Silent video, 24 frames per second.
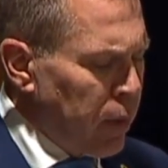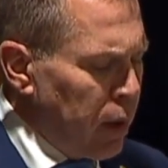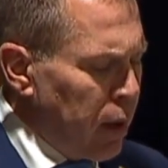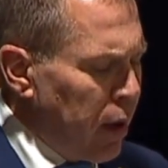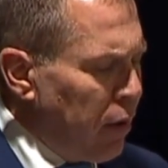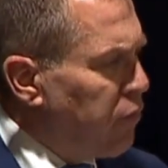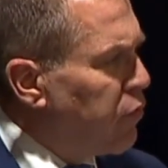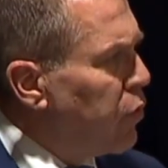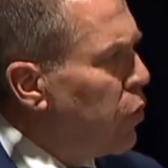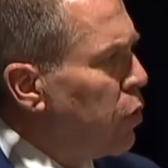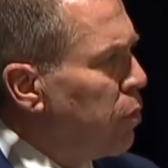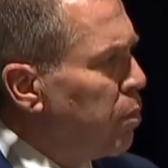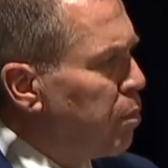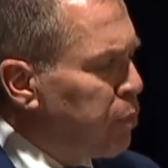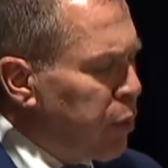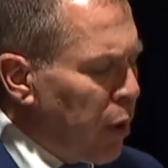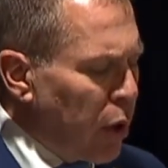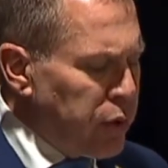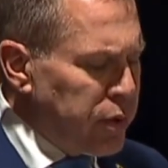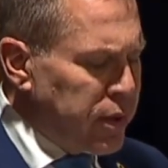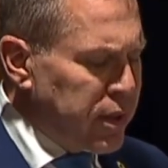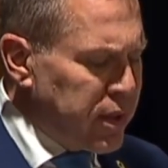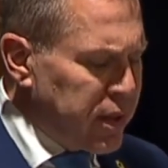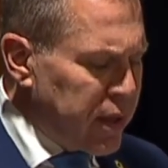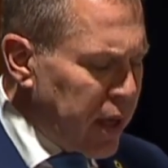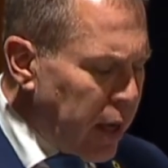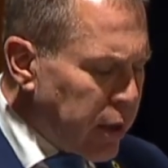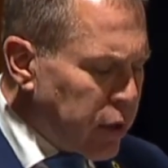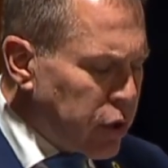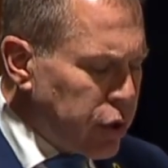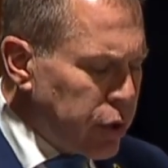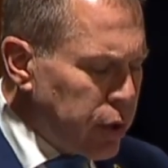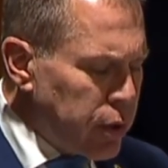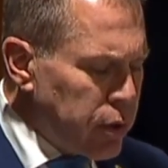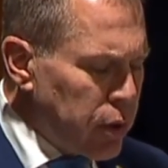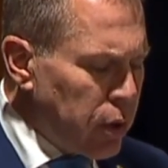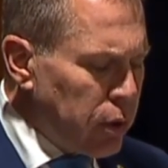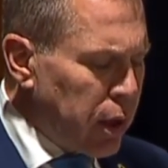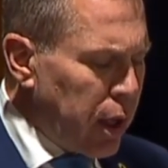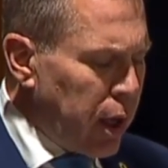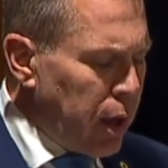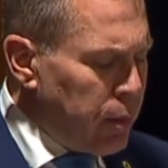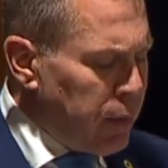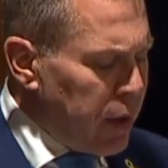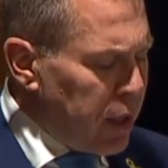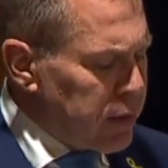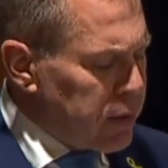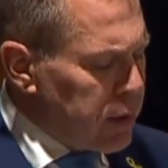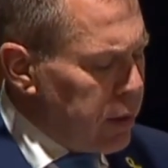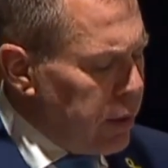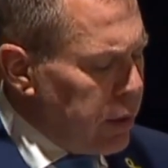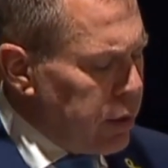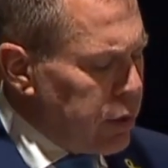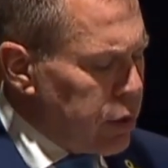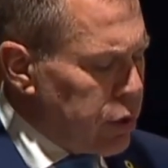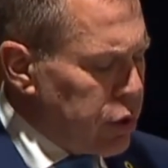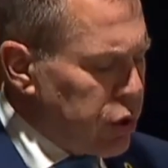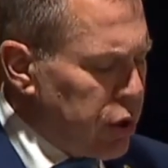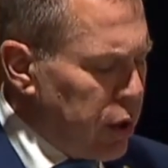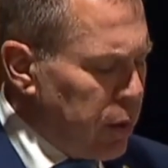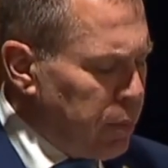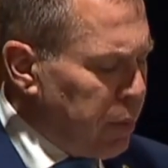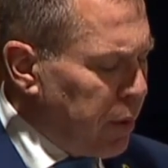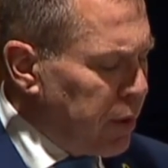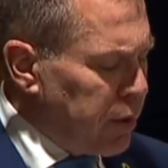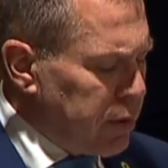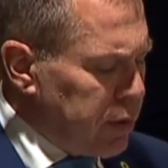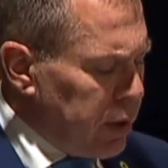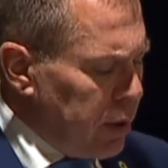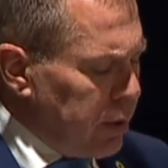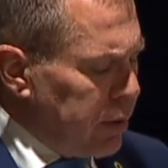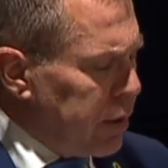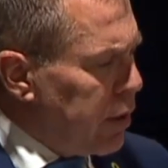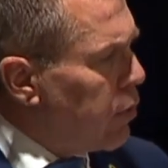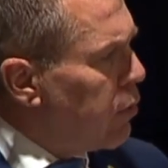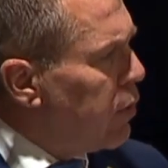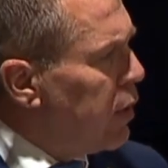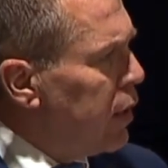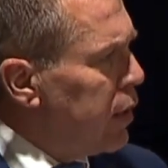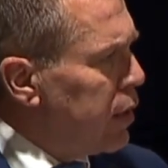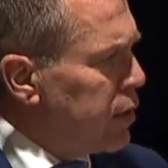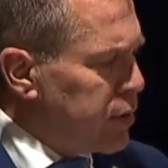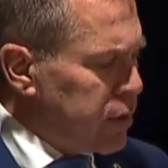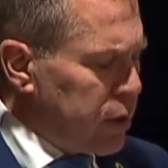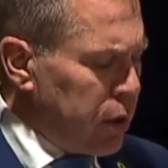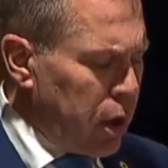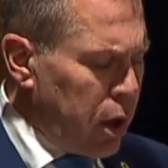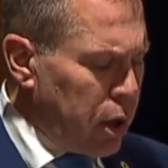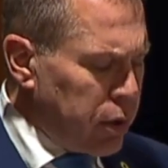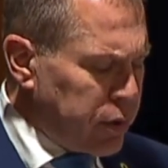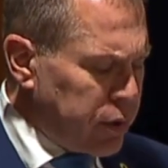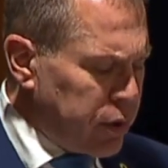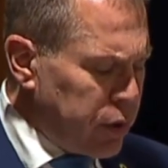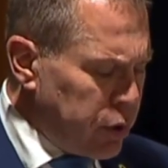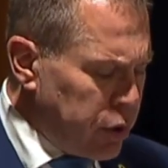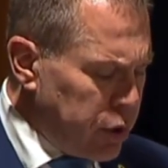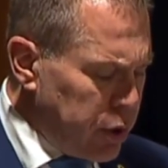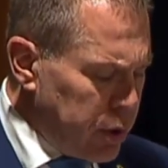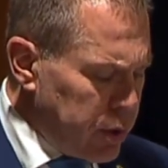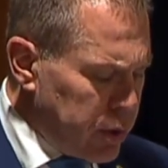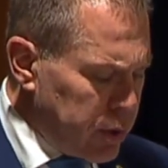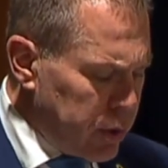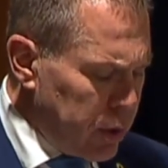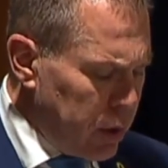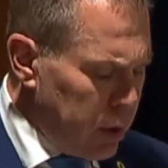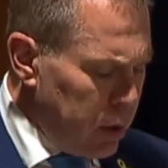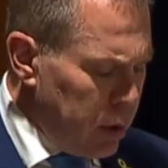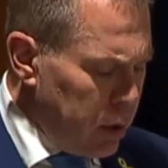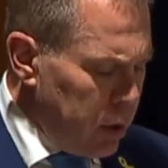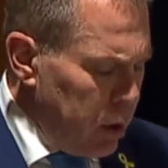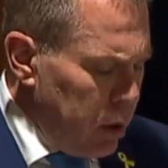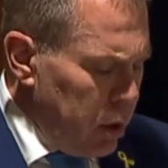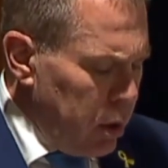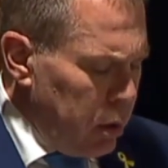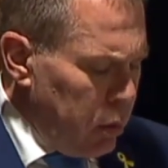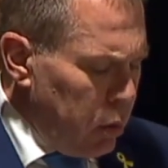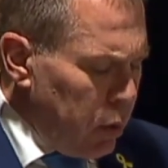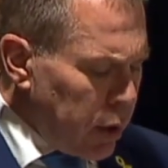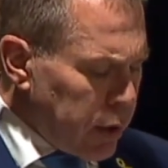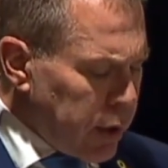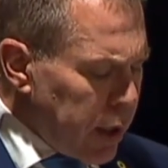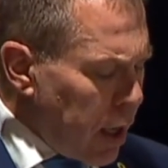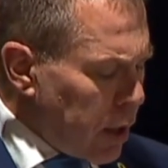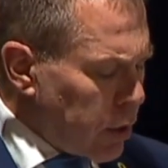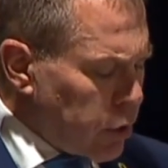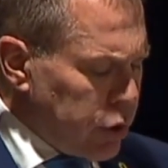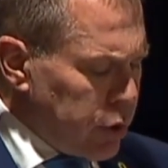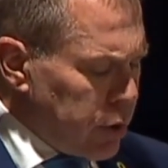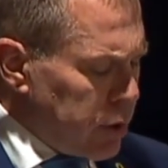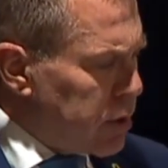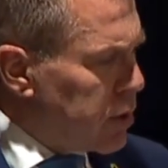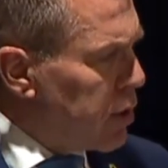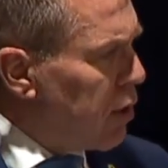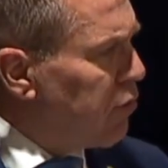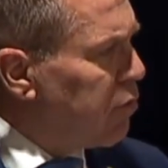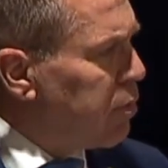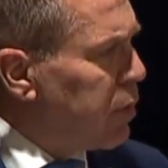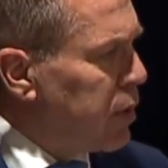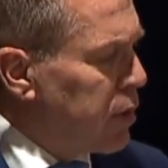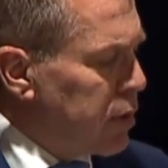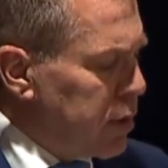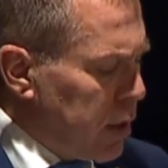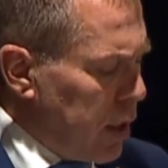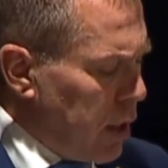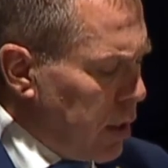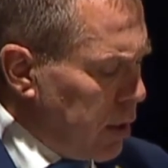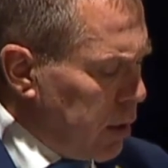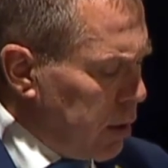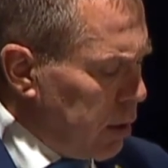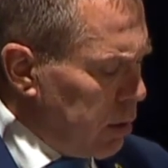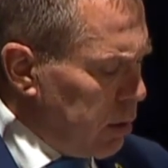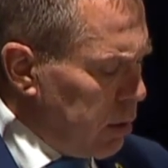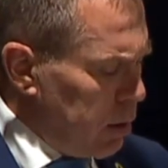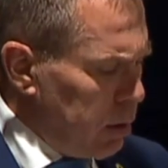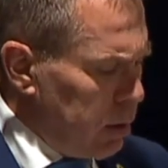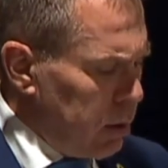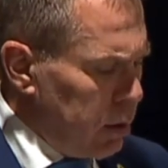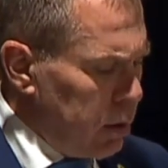Have you imposed sanctions on Hamas leadership until they release the hostages? What actions have been taken?